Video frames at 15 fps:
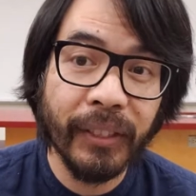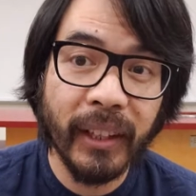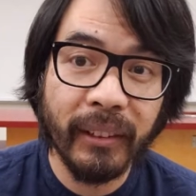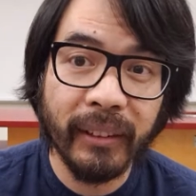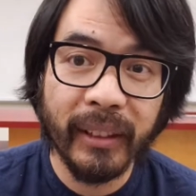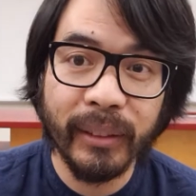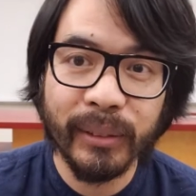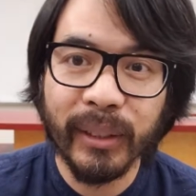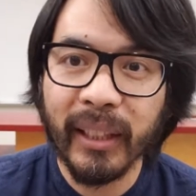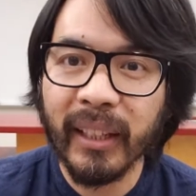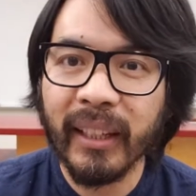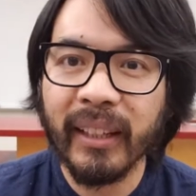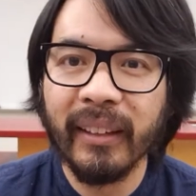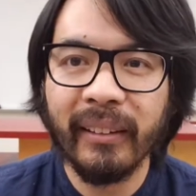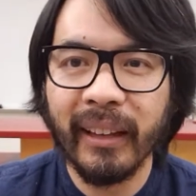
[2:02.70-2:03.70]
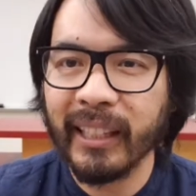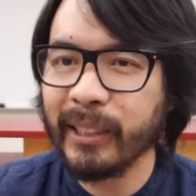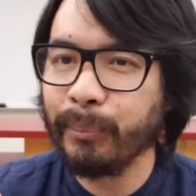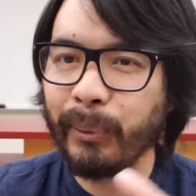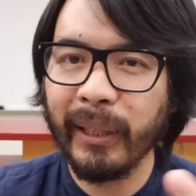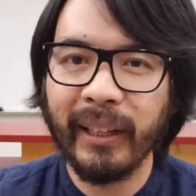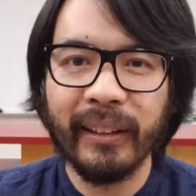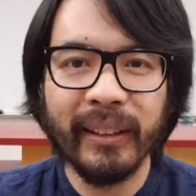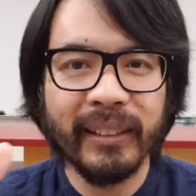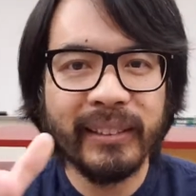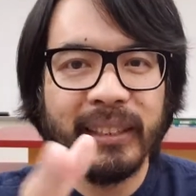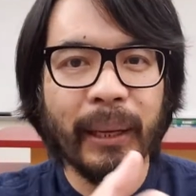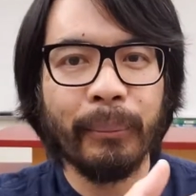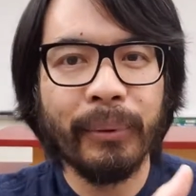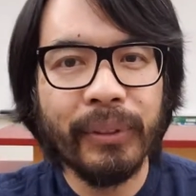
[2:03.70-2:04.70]
theories, explain the
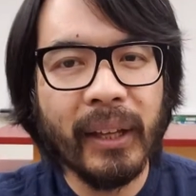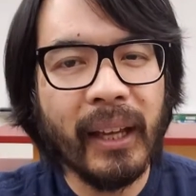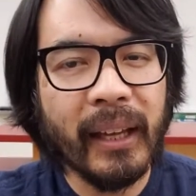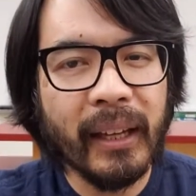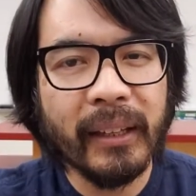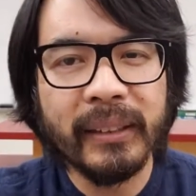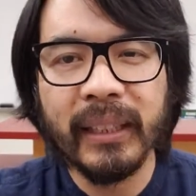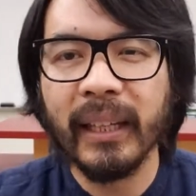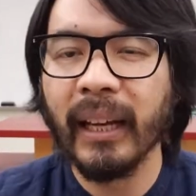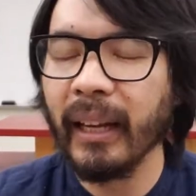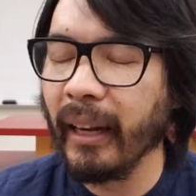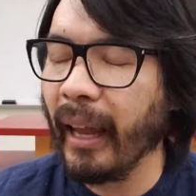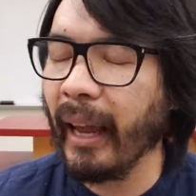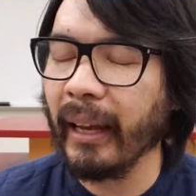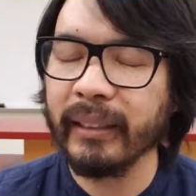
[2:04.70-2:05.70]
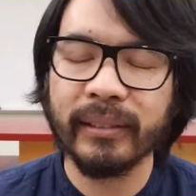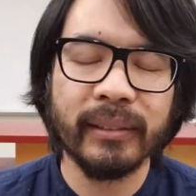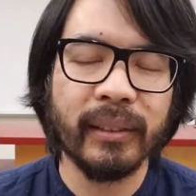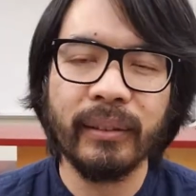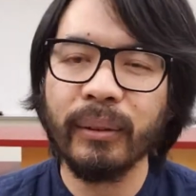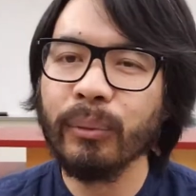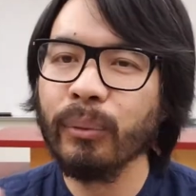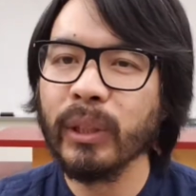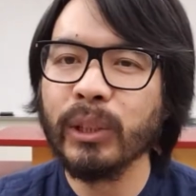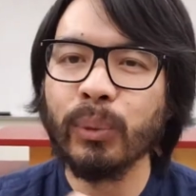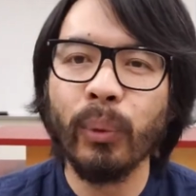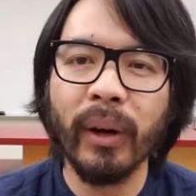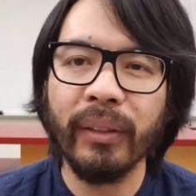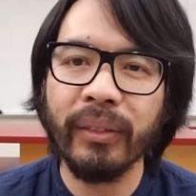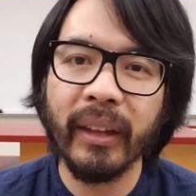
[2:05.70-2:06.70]
same thing, and asked
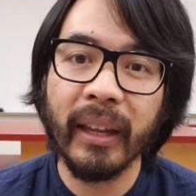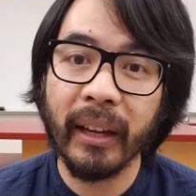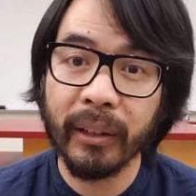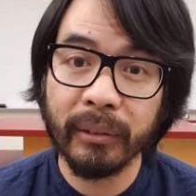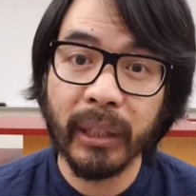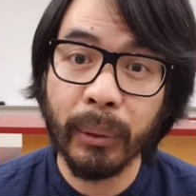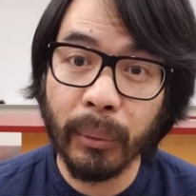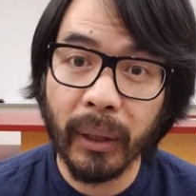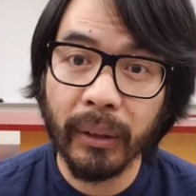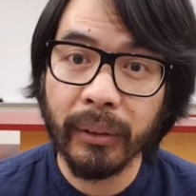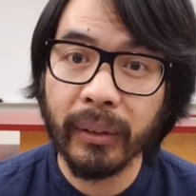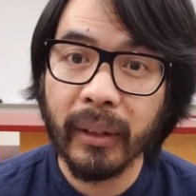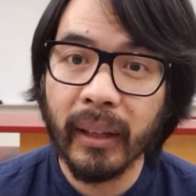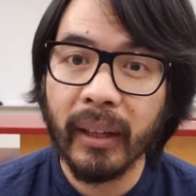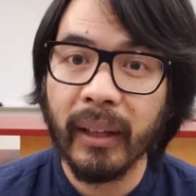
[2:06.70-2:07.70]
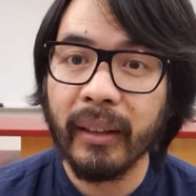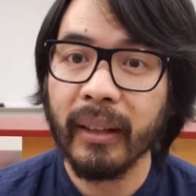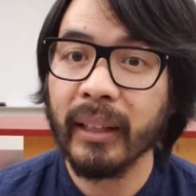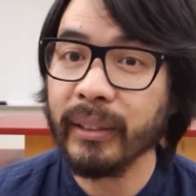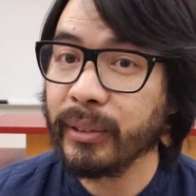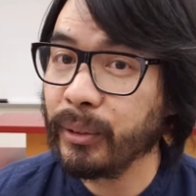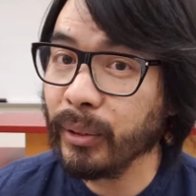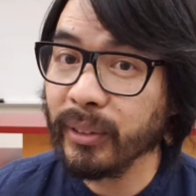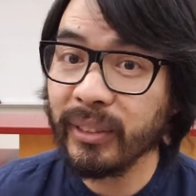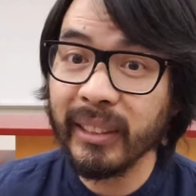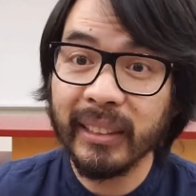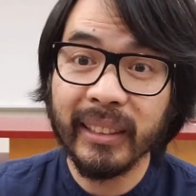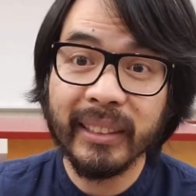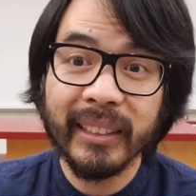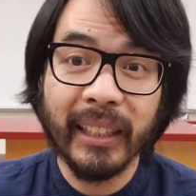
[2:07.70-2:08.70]
which one they agree with. Now, students
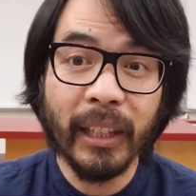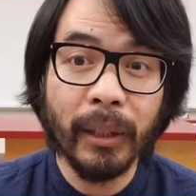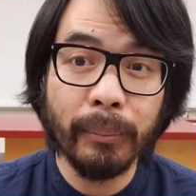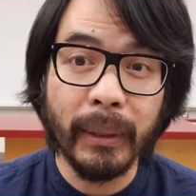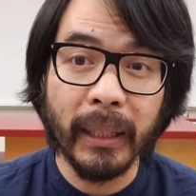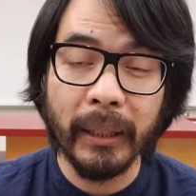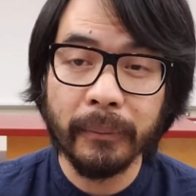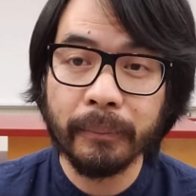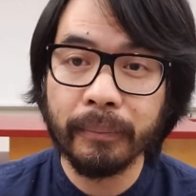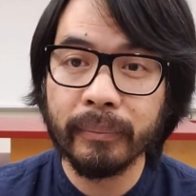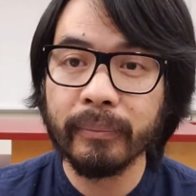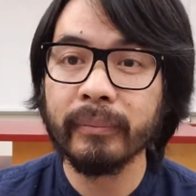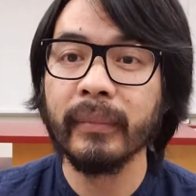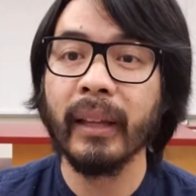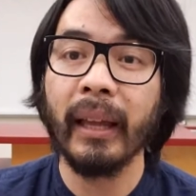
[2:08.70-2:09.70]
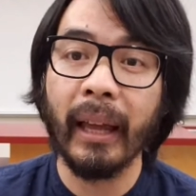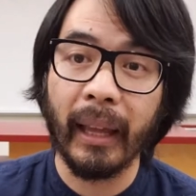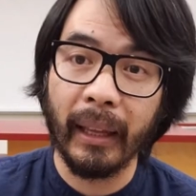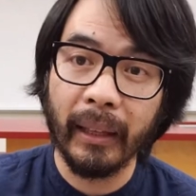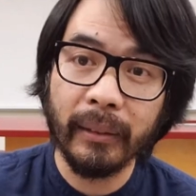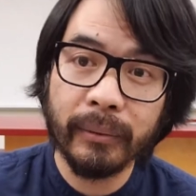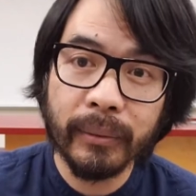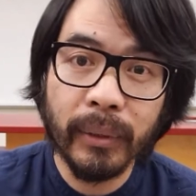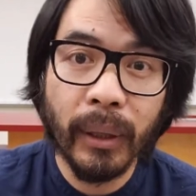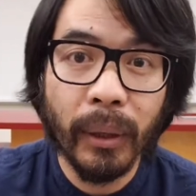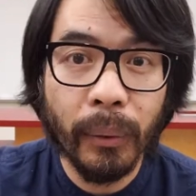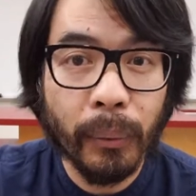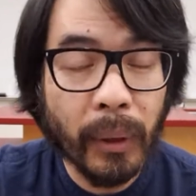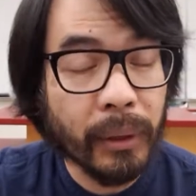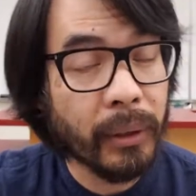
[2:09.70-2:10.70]
need to tell me, A,
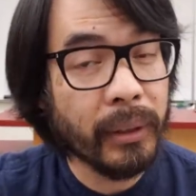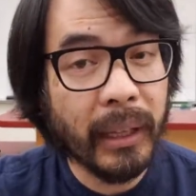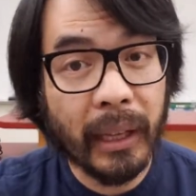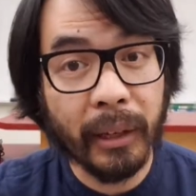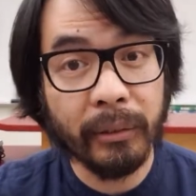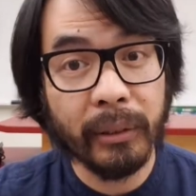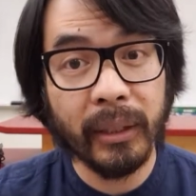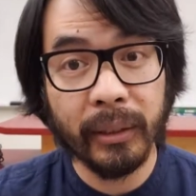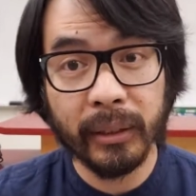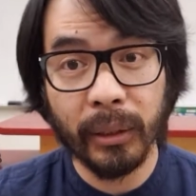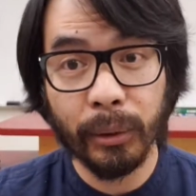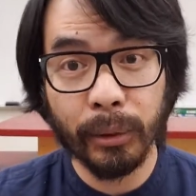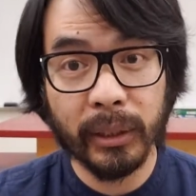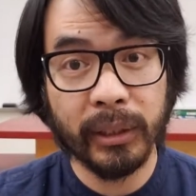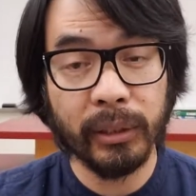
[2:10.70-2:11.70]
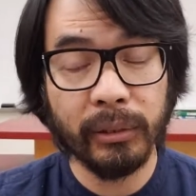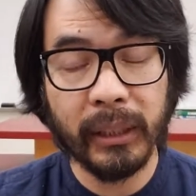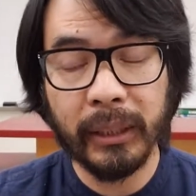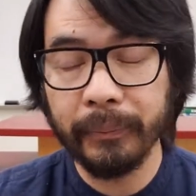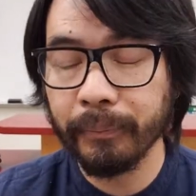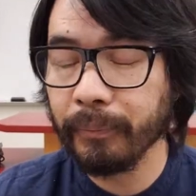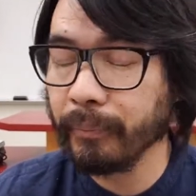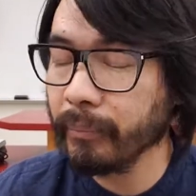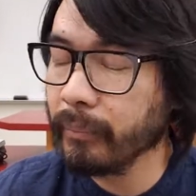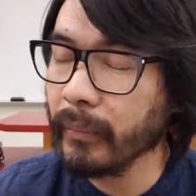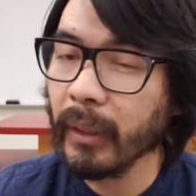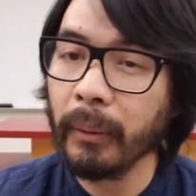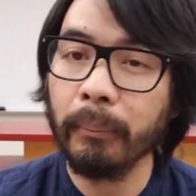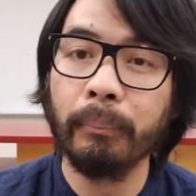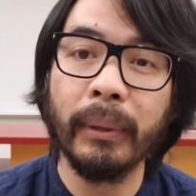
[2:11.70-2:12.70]
whether they agree or disagree,
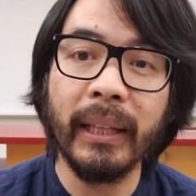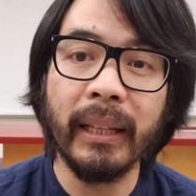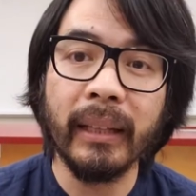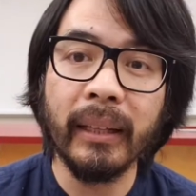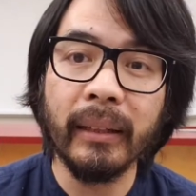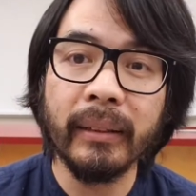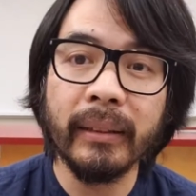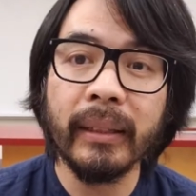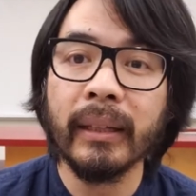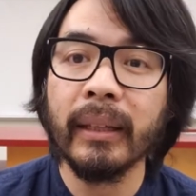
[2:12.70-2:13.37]
B,